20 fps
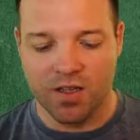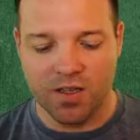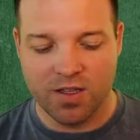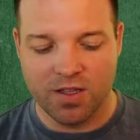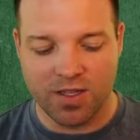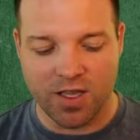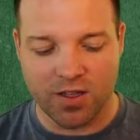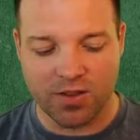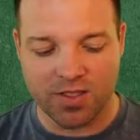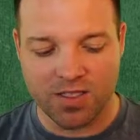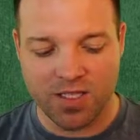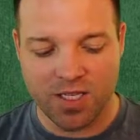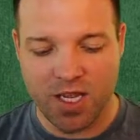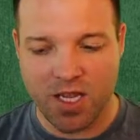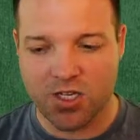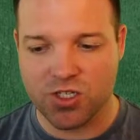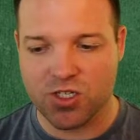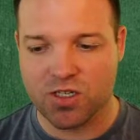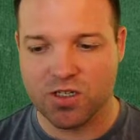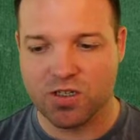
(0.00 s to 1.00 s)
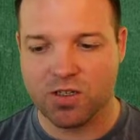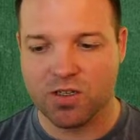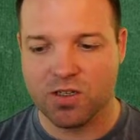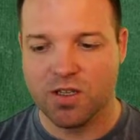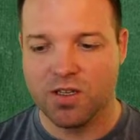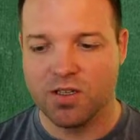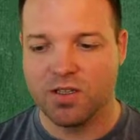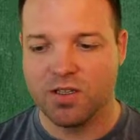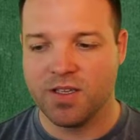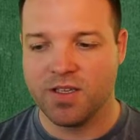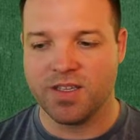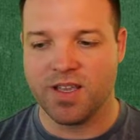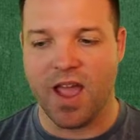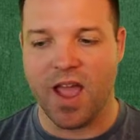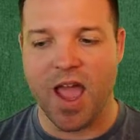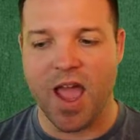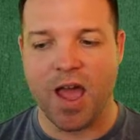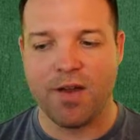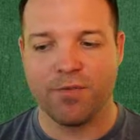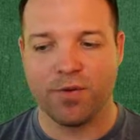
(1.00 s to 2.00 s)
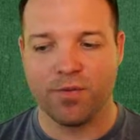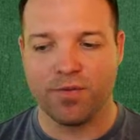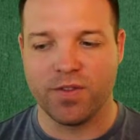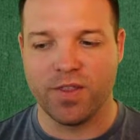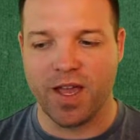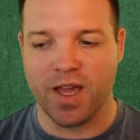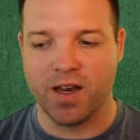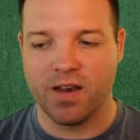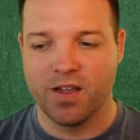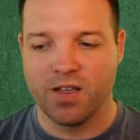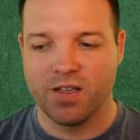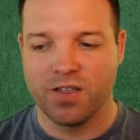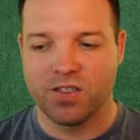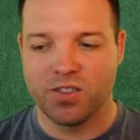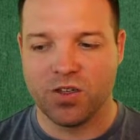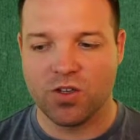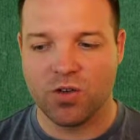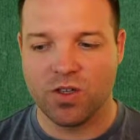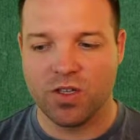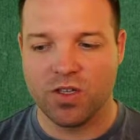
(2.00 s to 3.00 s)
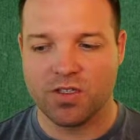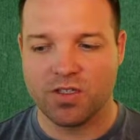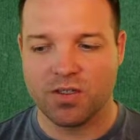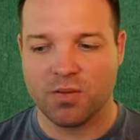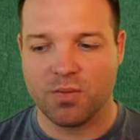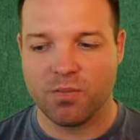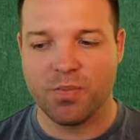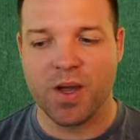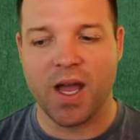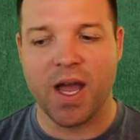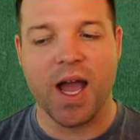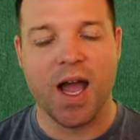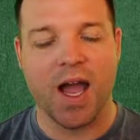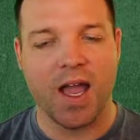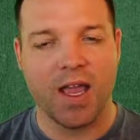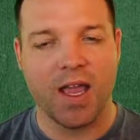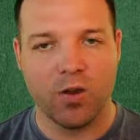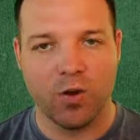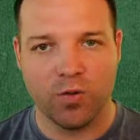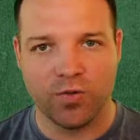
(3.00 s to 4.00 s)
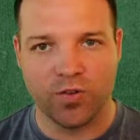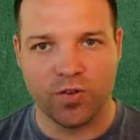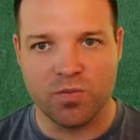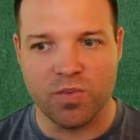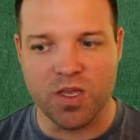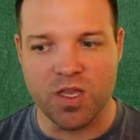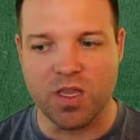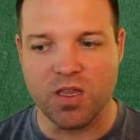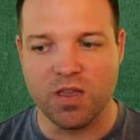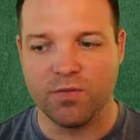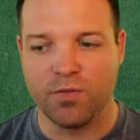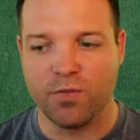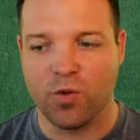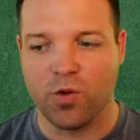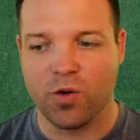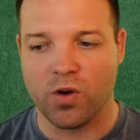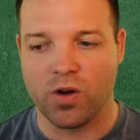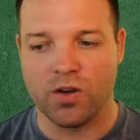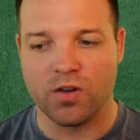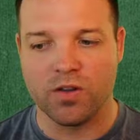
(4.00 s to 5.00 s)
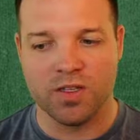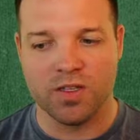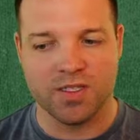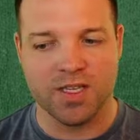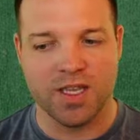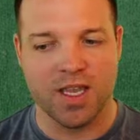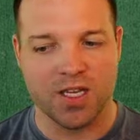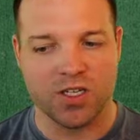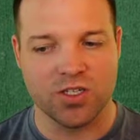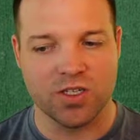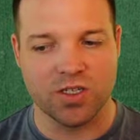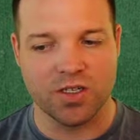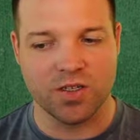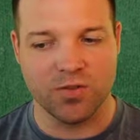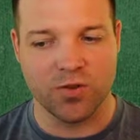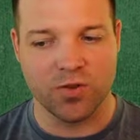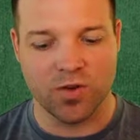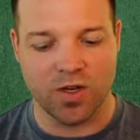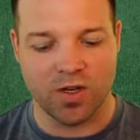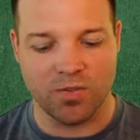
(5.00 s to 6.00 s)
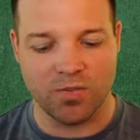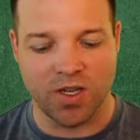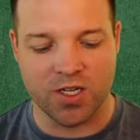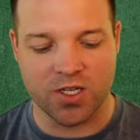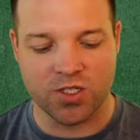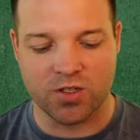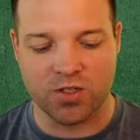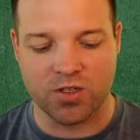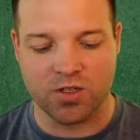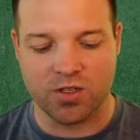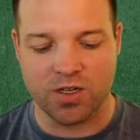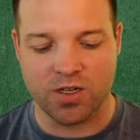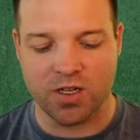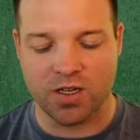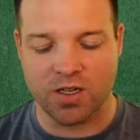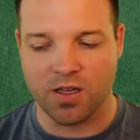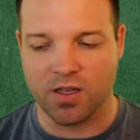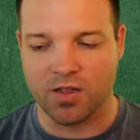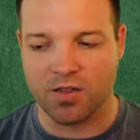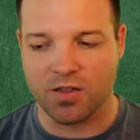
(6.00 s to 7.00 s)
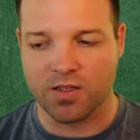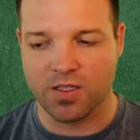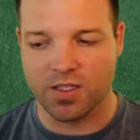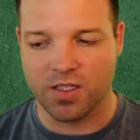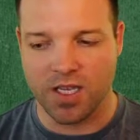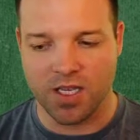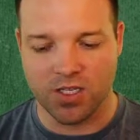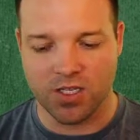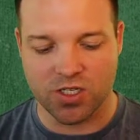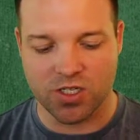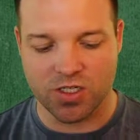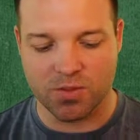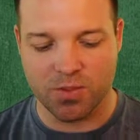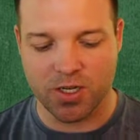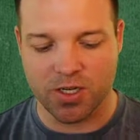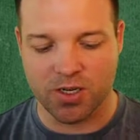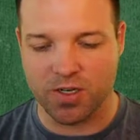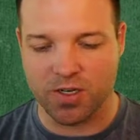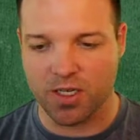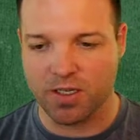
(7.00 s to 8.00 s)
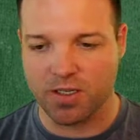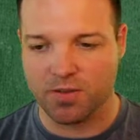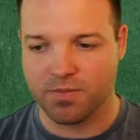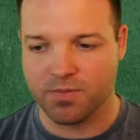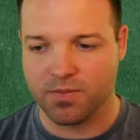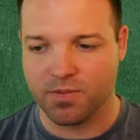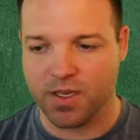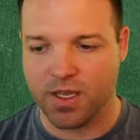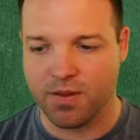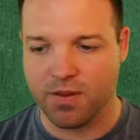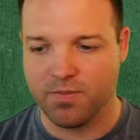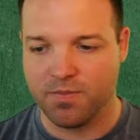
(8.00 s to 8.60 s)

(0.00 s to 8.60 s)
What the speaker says: Now the tangent is half of that, so it's pi over b for the tangent if you want to measure the tangent's period. Okay.